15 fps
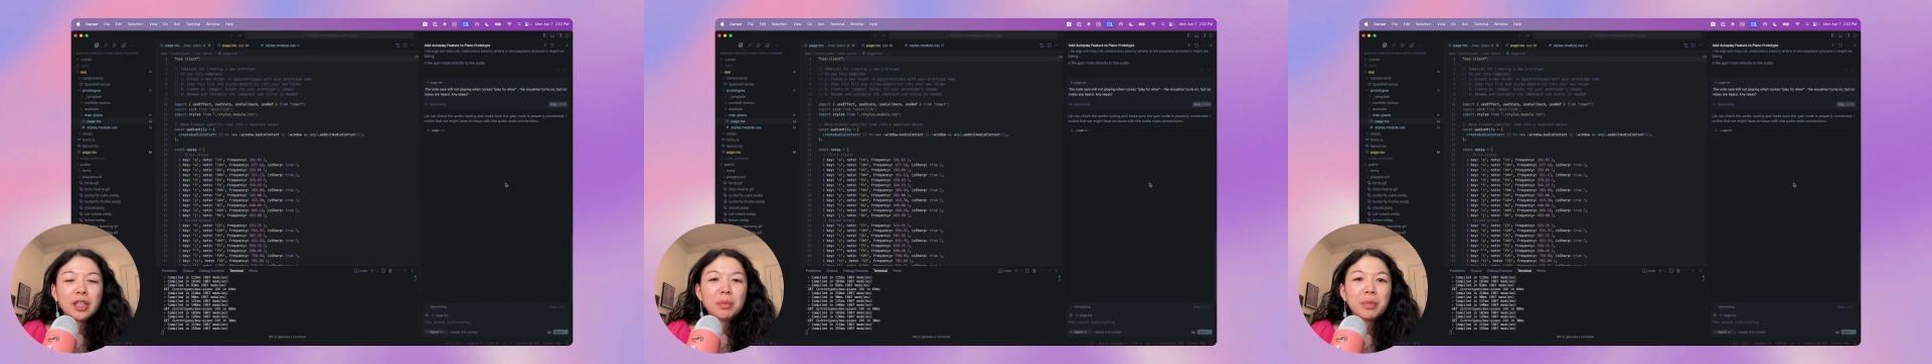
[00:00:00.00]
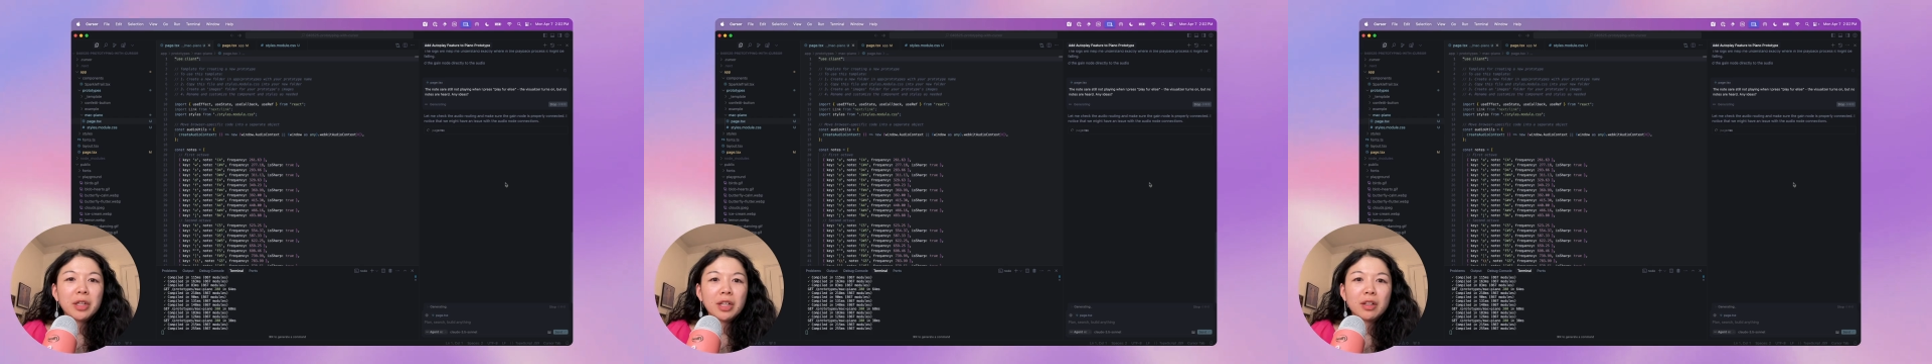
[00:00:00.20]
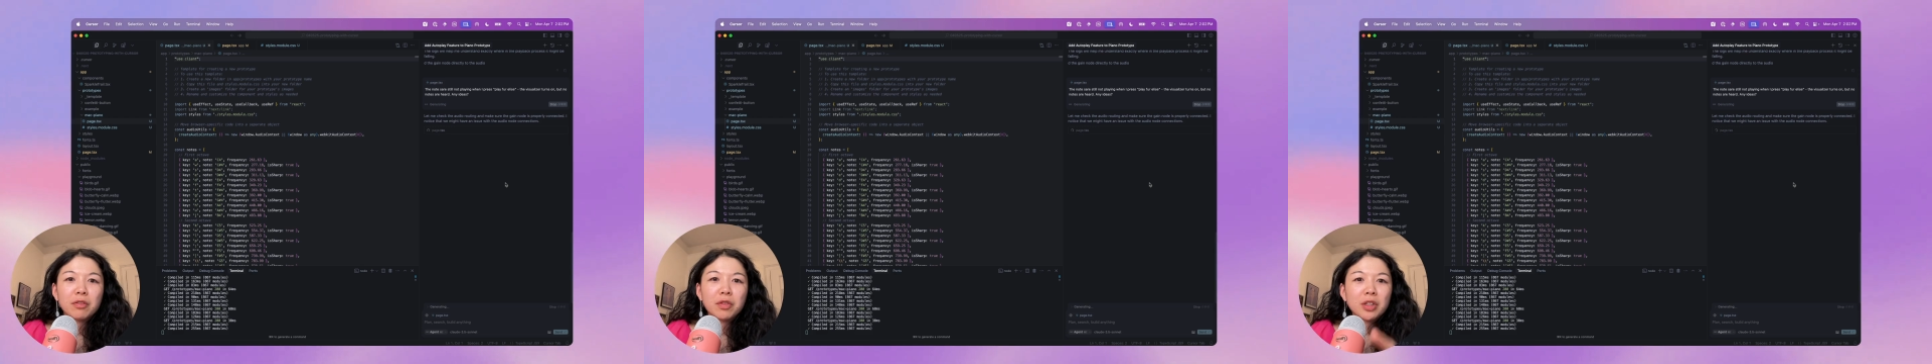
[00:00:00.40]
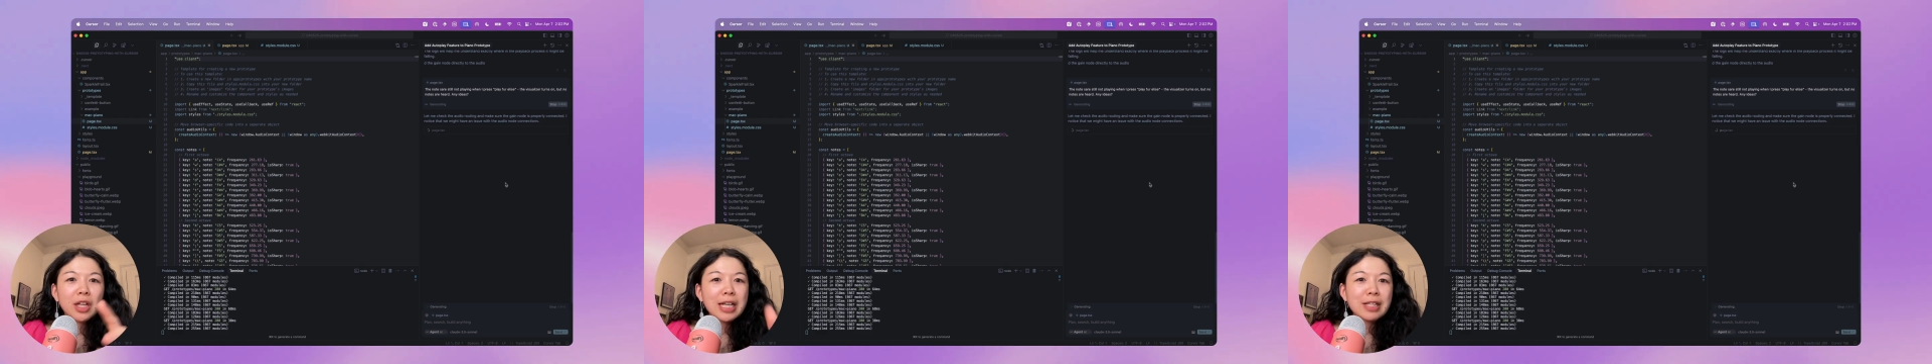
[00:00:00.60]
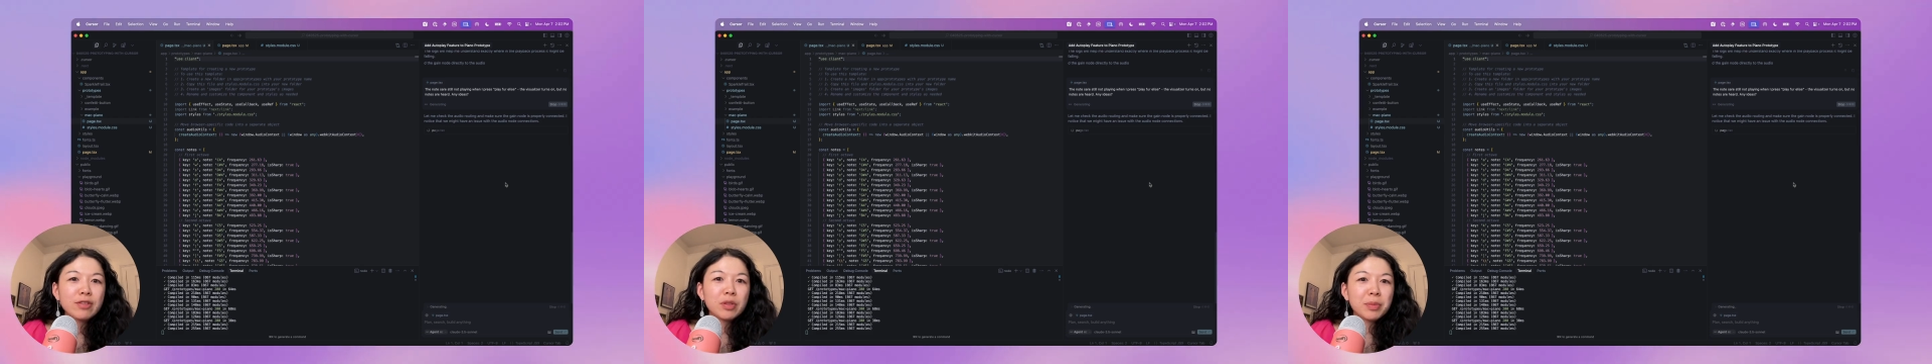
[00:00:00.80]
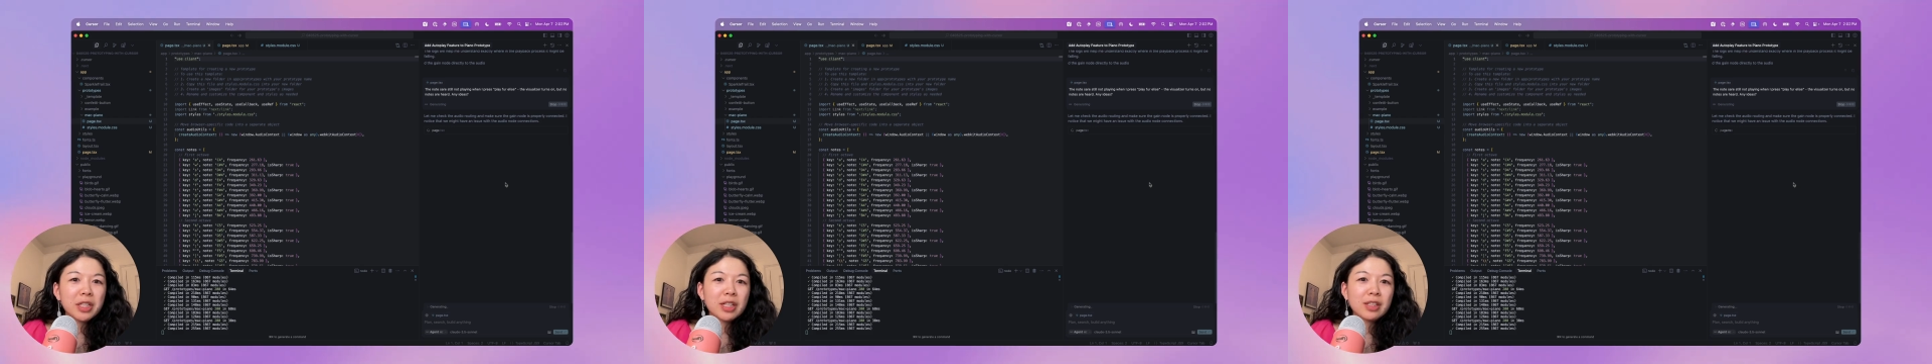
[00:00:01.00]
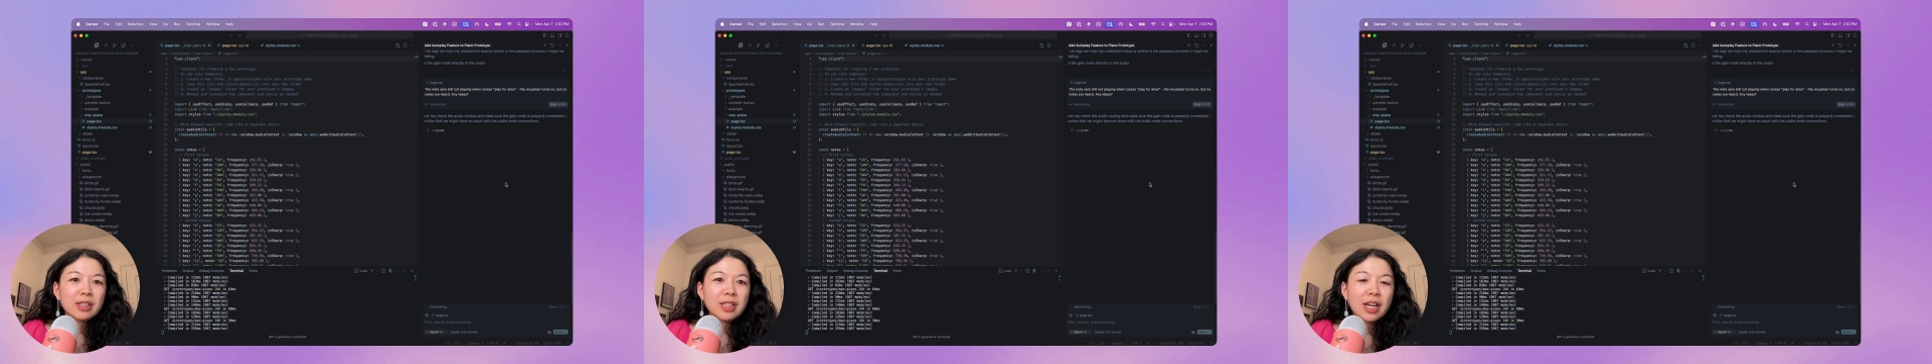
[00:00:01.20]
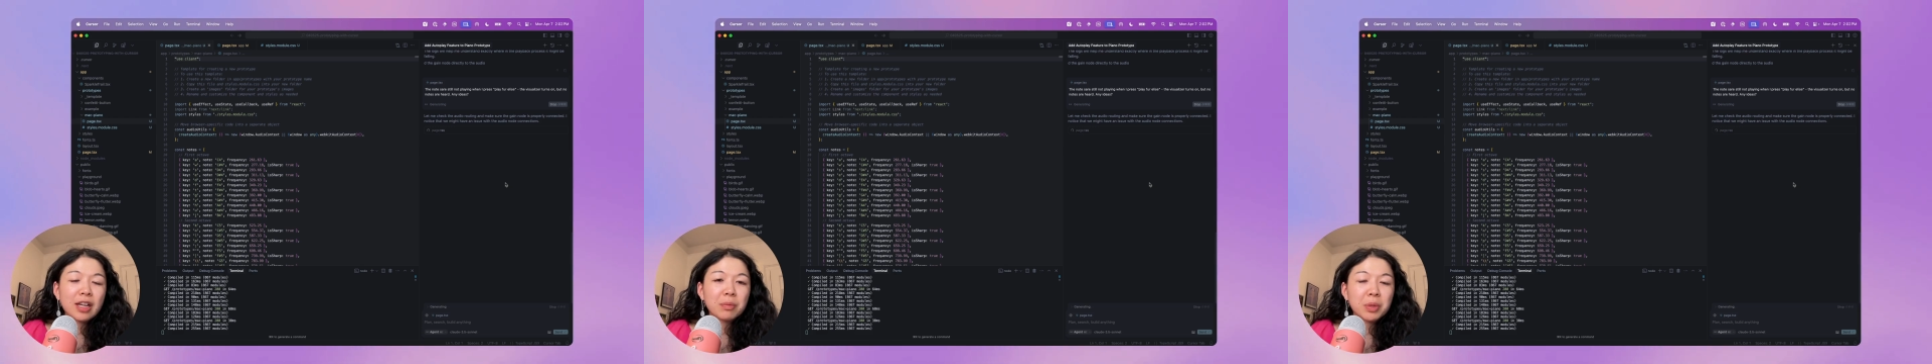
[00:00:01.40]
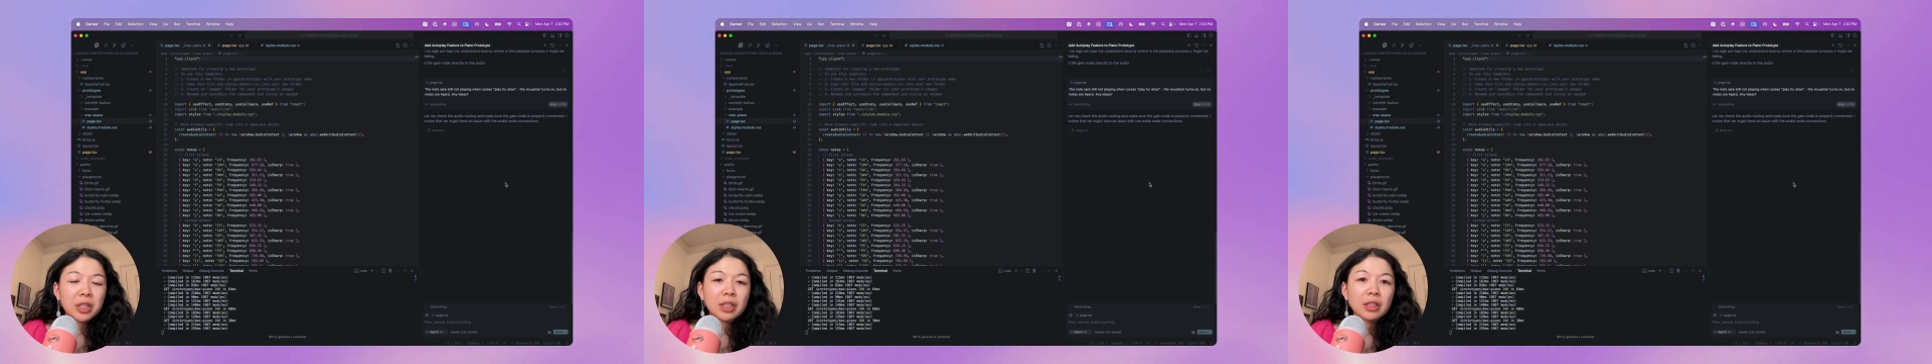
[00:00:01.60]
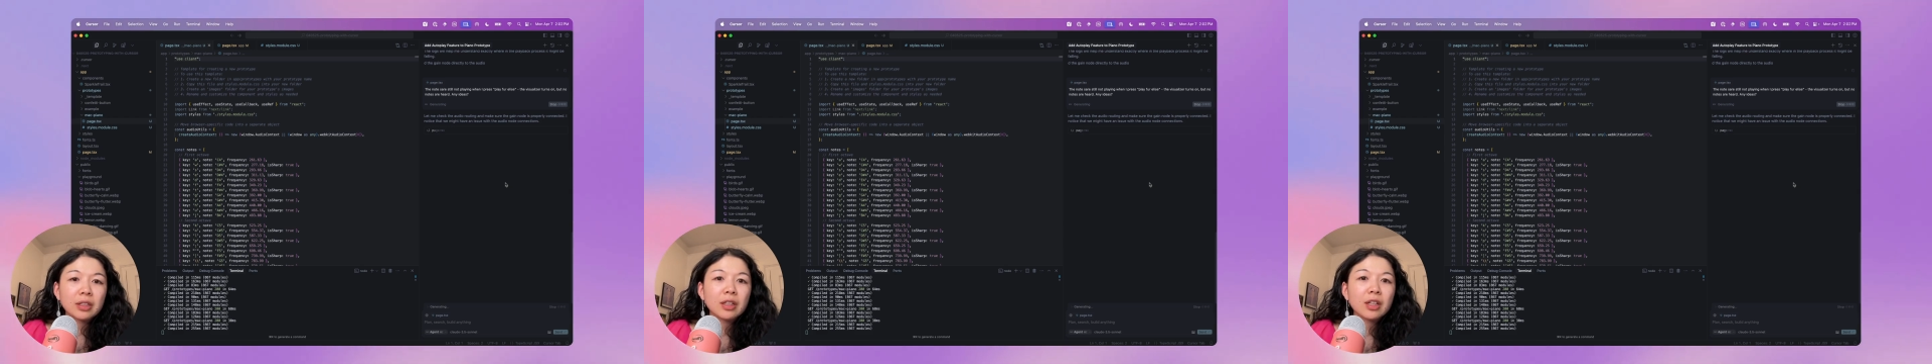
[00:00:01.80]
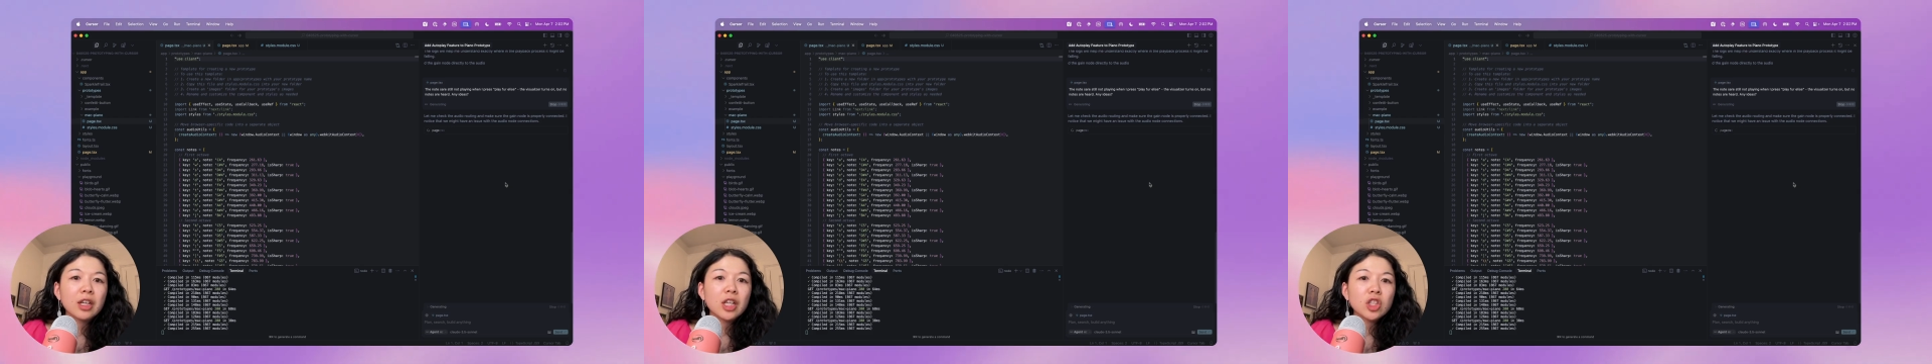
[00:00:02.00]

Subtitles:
but for the last few minutes, I've been